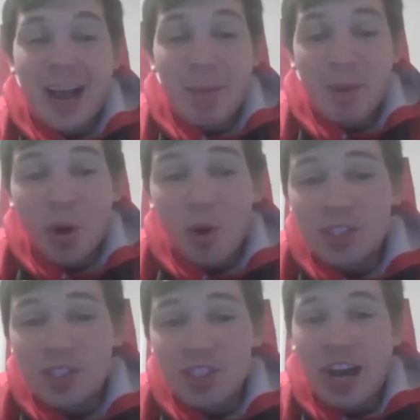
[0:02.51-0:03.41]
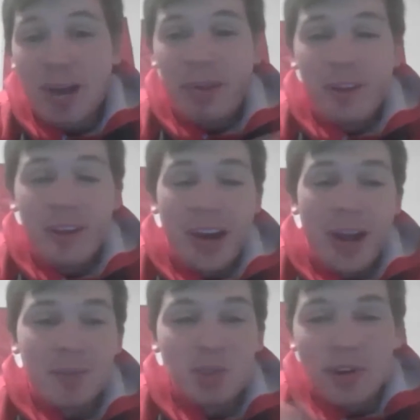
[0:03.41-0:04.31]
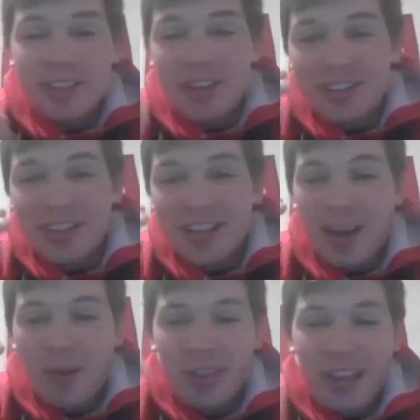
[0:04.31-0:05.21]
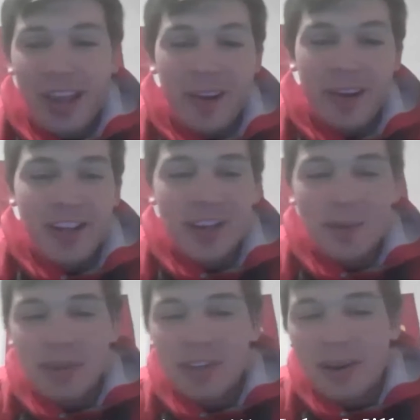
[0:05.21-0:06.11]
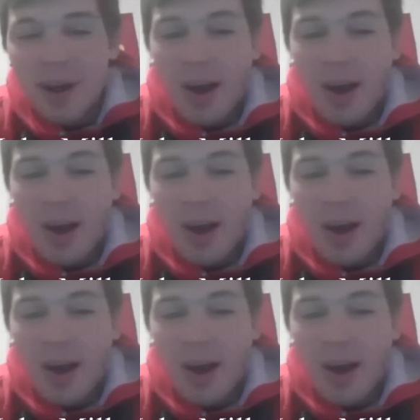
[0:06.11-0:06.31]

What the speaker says: I'm your host, John Miller. I'm joined here today with Aaron Hickman,